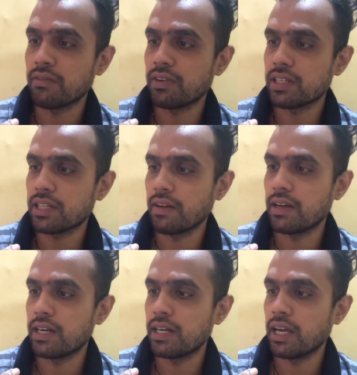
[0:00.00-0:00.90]
First time
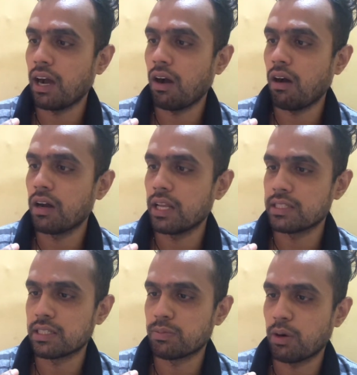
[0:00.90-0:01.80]
in India on
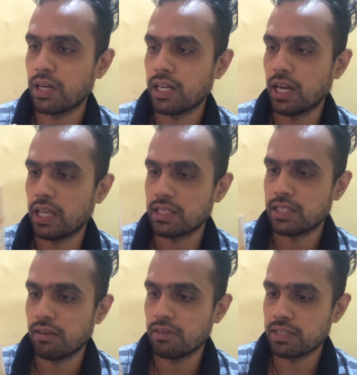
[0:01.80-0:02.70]
SS body it has a
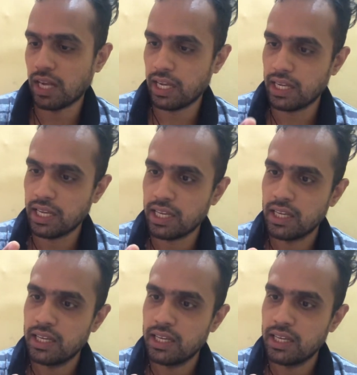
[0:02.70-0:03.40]
silver shining.